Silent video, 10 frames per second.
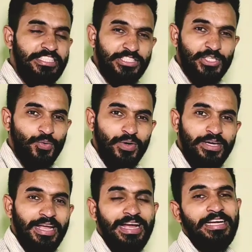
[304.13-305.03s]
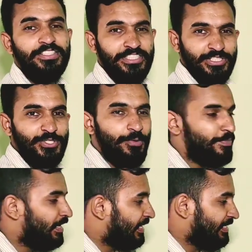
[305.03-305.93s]
G01 and G0.
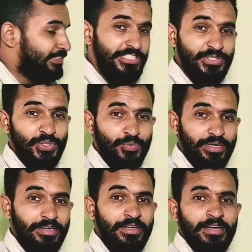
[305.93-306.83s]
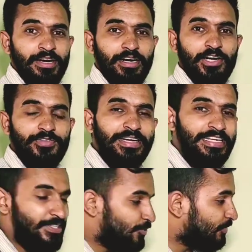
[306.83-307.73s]
In G01 we
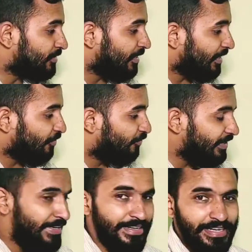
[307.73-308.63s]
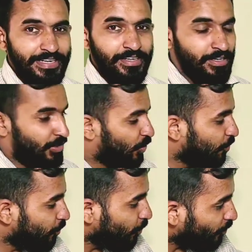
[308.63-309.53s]
can use a feed rate to
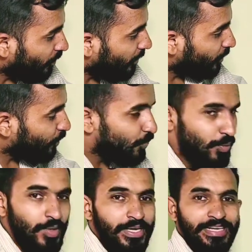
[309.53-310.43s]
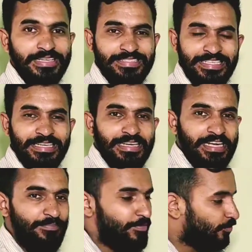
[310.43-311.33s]
move a tool in a straight
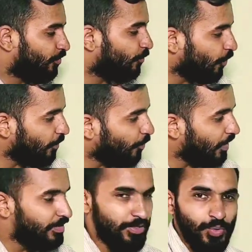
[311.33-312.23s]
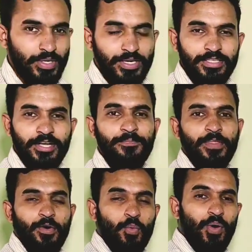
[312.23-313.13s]
line from one point to another,
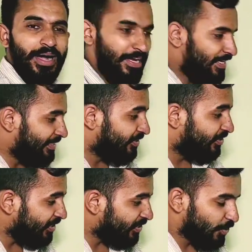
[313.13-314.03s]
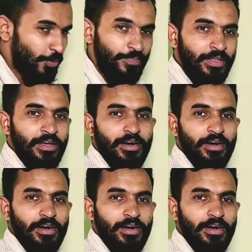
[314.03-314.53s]
while in G0